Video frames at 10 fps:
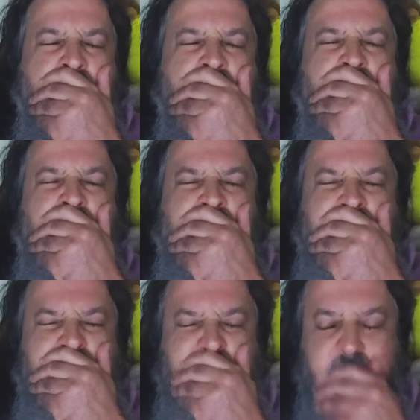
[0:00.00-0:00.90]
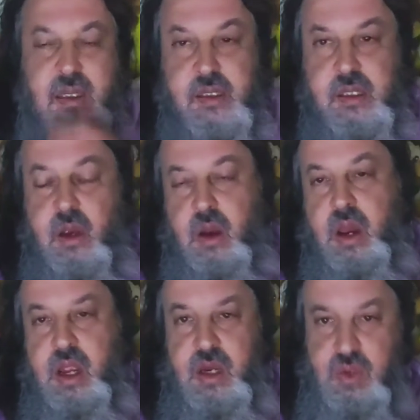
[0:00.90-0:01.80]
Oh, you're
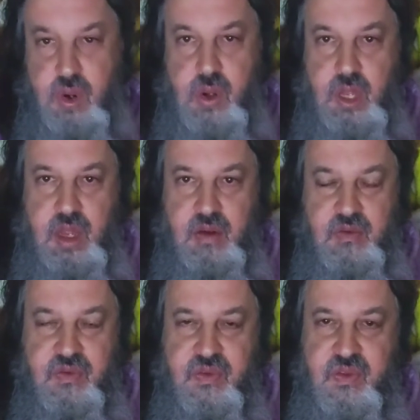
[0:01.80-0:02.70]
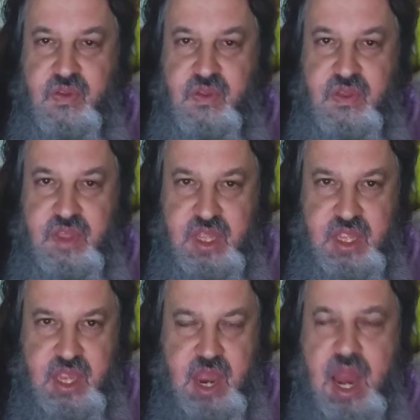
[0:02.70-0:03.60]
in control of
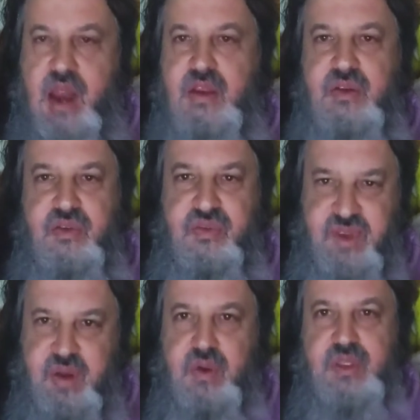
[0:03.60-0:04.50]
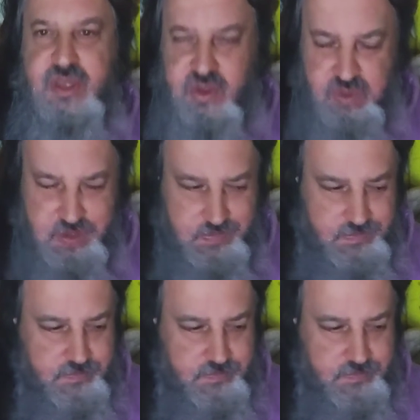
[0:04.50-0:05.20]
the how you feel within the dream.